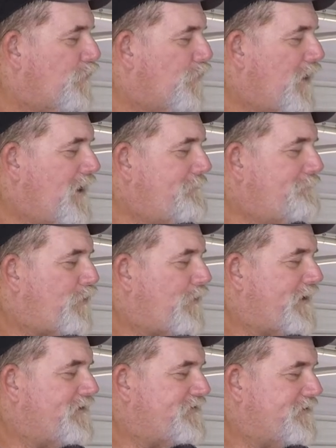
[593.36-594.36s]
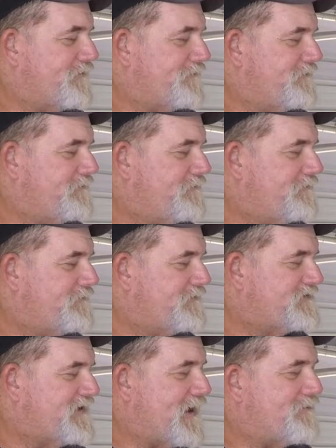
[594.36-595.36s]
1.2,
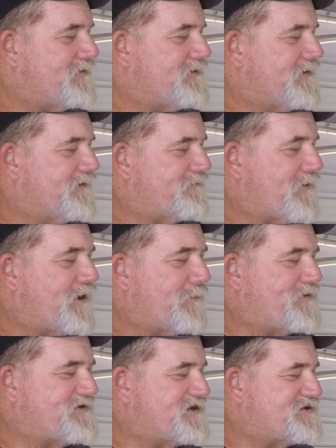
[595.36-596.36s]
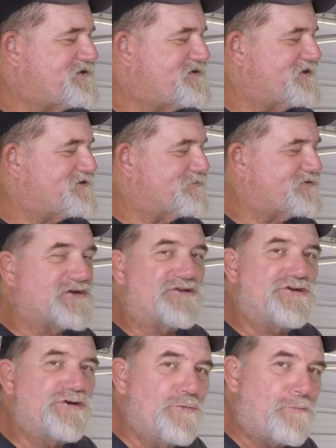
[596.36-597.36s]
so that the throttle position sensor was
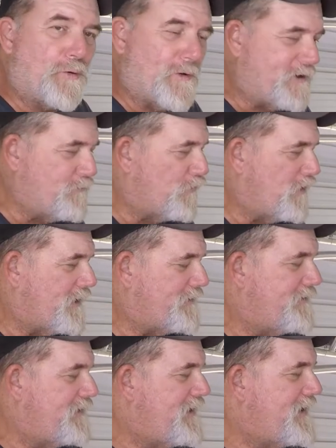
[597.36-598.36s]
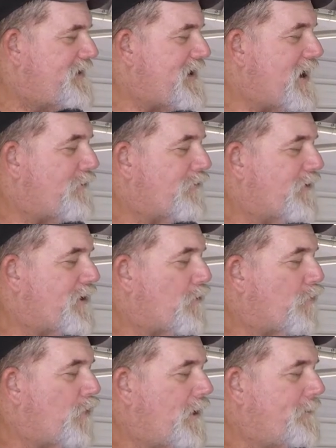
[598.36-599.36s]
a 2.1. Now we're at a
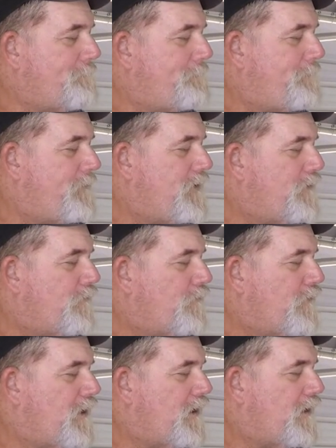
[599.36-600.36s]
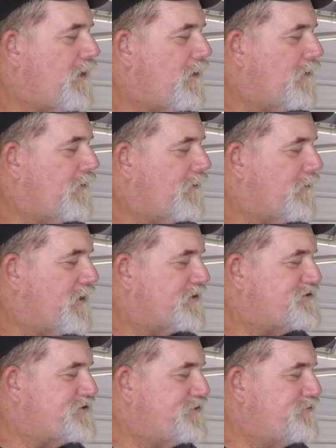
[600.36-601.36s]
1 or a
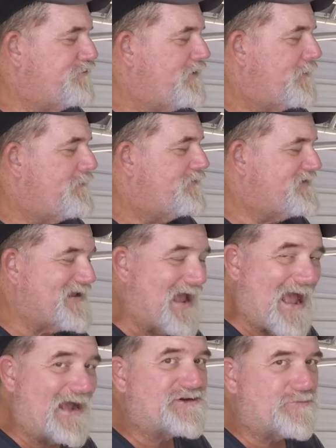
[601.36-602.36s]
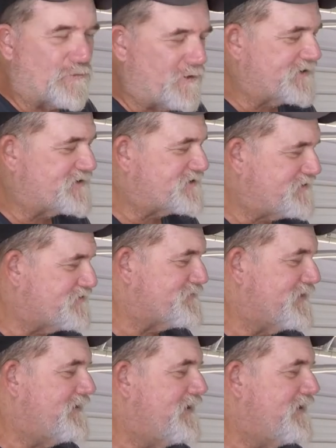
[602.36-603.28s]
2-1, excuse me.